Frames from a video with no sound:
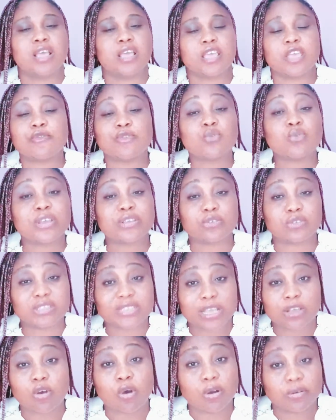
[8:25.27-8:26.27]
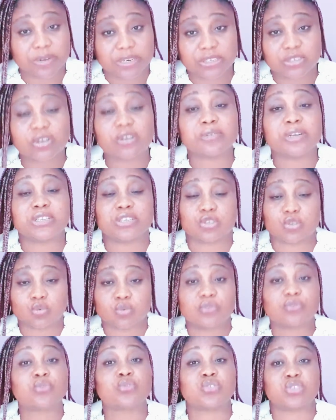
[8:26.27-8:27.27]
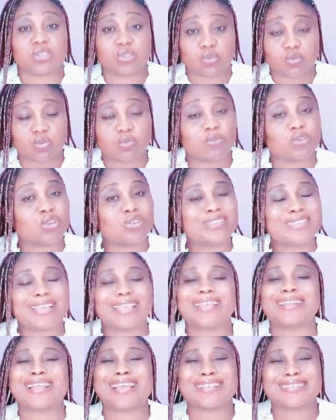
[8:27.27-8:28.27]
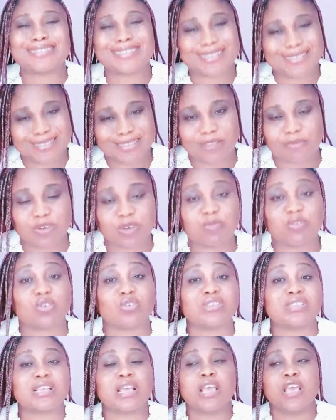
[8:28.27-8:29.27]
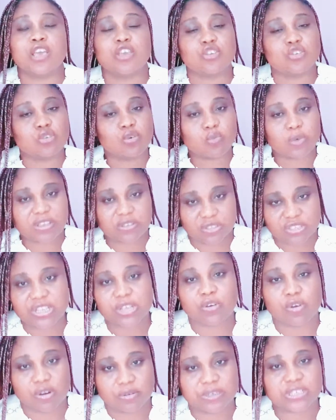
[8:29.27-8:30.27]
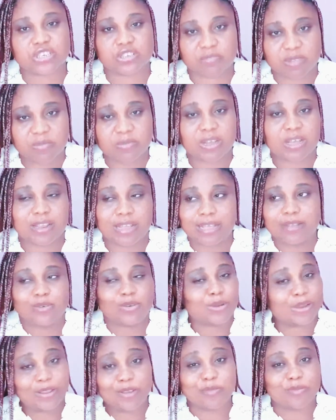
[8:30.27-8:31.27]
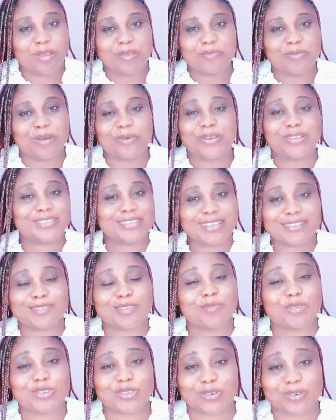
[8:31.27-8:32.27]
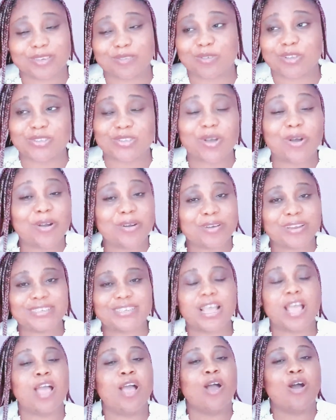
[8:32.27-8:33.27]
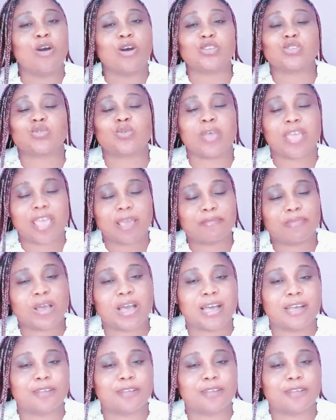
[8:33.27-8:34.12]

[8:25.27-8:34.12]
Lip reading: Even when you take orange is good, fruits is good, but don't take it excessively, because when you take orange, remember when you take so much orange, because orange also help